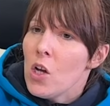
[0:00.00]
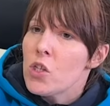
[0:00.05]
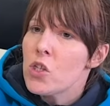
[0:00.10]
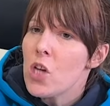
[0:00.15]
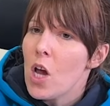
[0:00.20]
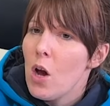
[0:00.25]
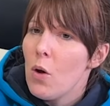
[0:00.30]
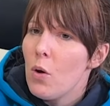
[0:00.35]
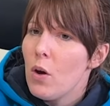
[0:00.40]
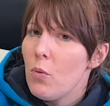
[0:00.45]

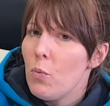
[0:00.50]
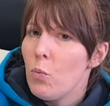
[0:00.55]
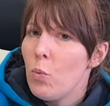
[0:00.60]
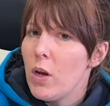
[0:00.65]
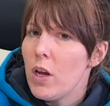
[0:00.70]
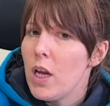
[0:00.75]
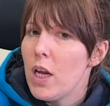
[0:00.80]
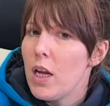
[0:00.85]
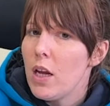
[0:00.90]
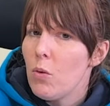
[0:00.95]
So
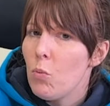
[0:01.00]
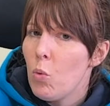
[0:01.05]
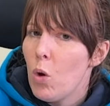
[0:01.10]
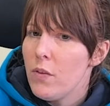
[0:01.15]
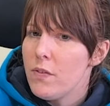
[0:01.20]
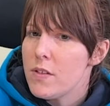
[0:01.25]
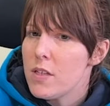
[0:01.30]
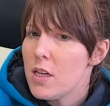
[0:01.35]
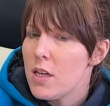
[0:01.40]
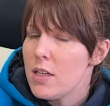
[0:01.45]
we
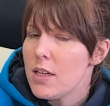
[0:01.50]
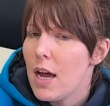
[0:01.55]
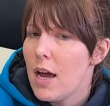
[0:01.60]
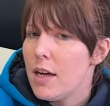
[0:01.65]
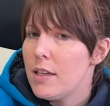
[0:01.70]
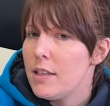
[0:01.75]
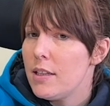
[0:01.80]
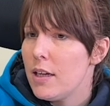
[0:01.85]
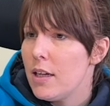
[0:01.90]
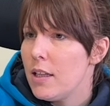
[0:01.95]
wanted
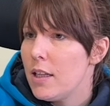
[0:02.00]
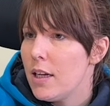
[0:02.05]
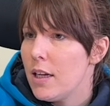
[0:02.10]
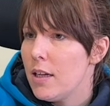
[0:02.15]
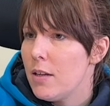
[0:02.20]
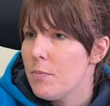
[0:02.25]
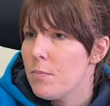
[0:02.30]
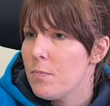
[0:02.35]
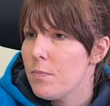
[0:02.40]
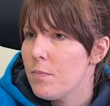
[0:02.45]
ideally sixty
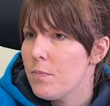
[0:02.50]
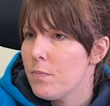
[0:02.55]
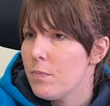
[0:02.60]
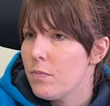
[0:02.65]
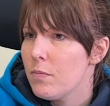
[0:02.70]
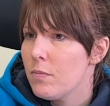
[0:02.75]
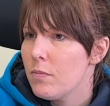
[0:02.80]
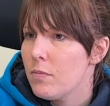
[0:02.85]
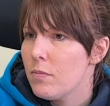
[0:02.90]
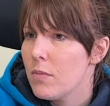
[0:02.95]
grand down
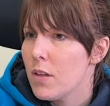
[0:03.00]
already.